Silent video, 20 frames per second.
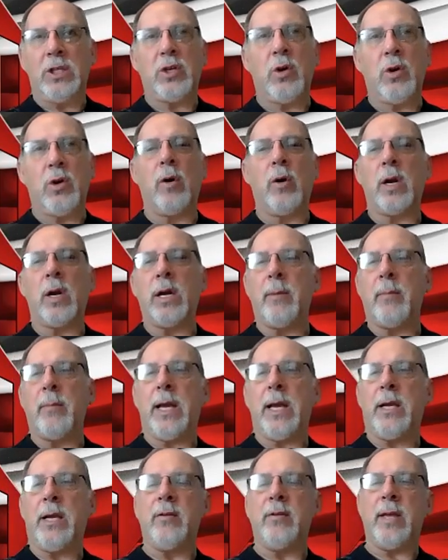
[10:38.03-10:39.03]
so we're going to
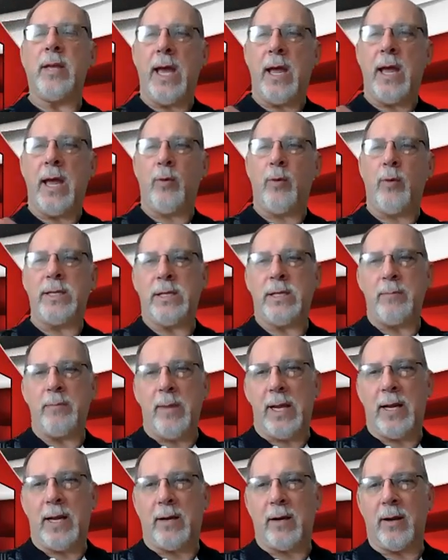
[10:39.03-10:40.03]
make you the head
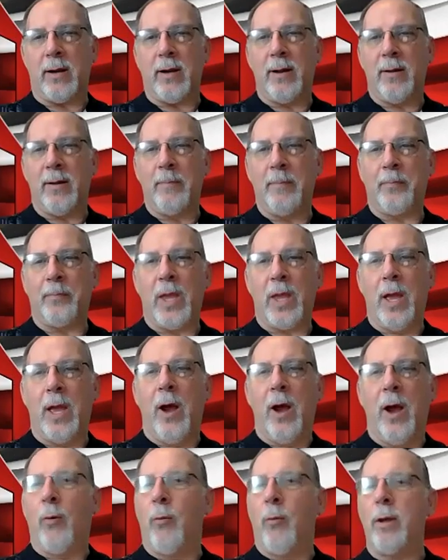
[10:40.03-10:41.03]
maker.
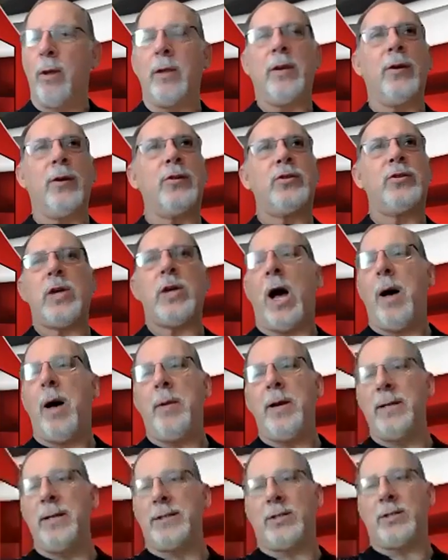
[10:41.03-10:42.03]
Well, your job
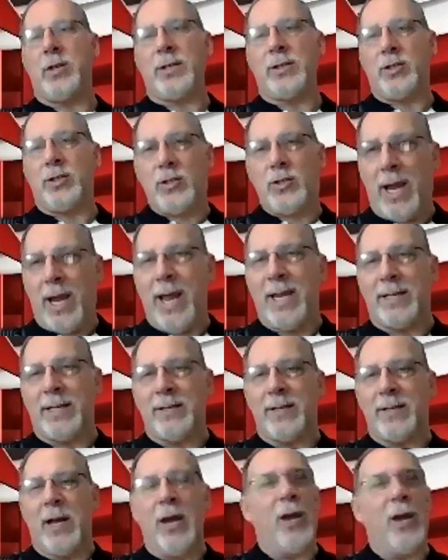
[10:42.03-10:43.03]
has just changed.
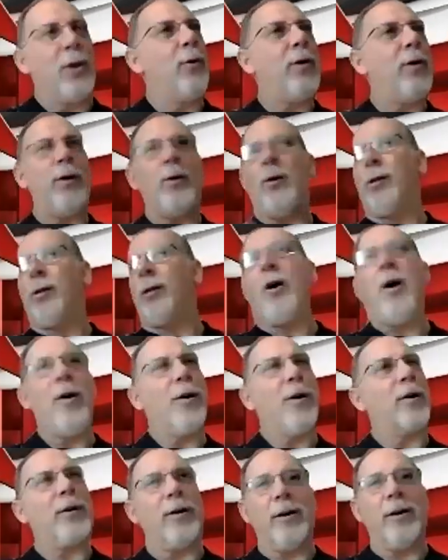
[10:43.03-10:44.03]
You're no
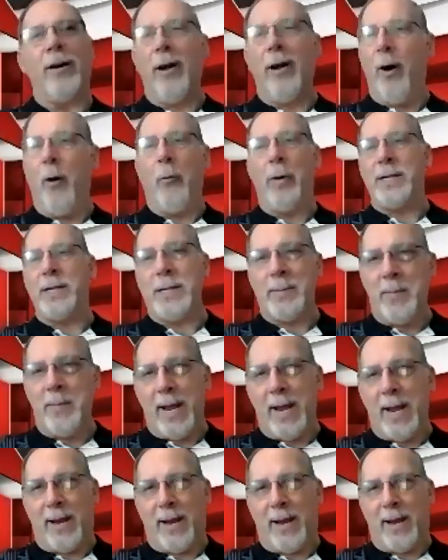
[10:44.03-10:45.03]
longer a widget
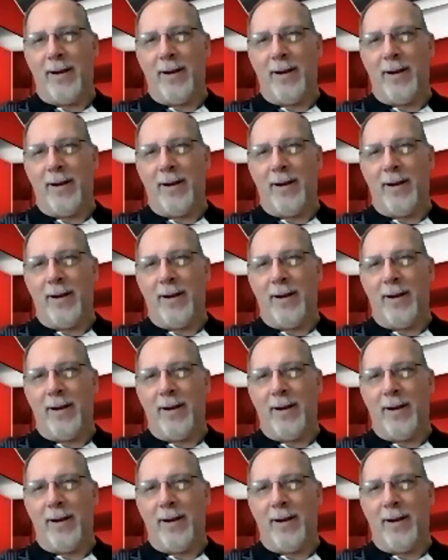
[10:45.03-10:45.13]
maker.